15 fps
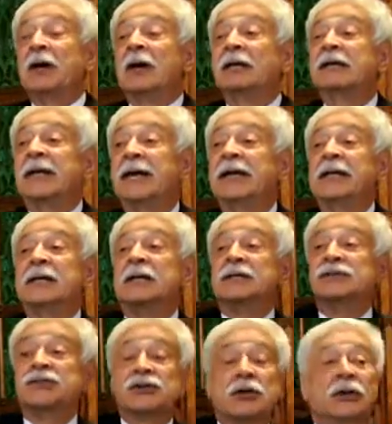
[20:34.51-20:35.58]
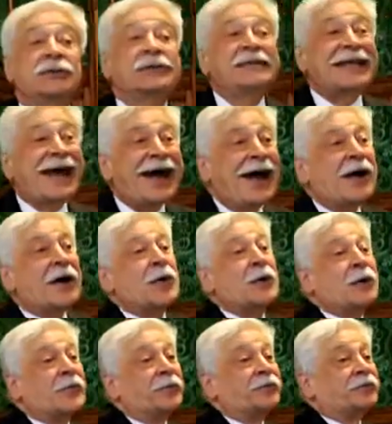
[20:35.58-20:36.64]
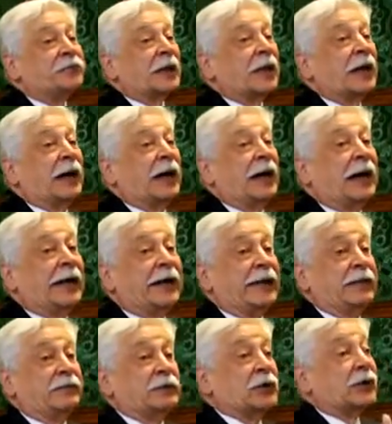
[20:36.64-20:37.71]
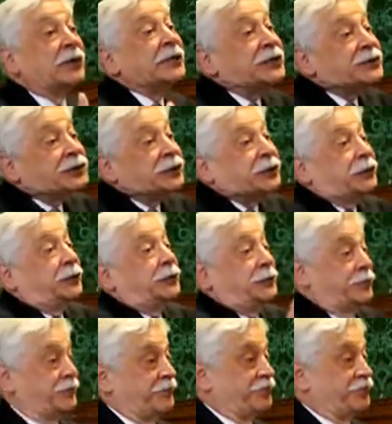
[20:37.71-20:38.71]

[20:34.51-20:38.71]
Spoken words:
Okay, so now I am going to